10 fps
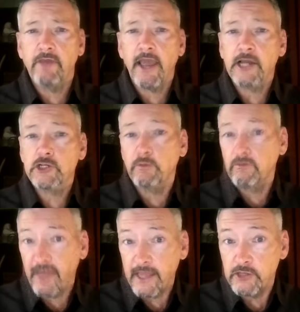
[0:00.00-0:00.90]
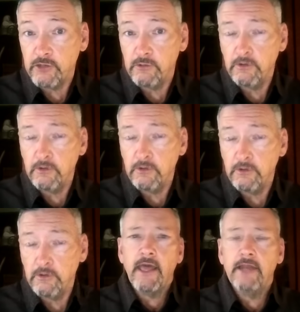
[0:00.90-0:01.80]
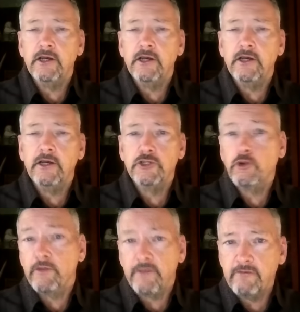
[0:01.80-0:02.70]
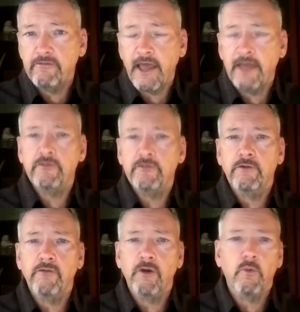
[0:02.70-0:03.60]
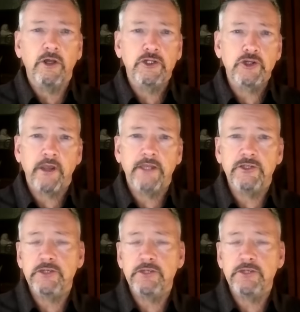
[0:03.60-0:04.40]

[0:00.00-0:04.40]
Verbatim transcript: of the actual venue. And then uh, during the event, they're very well trained to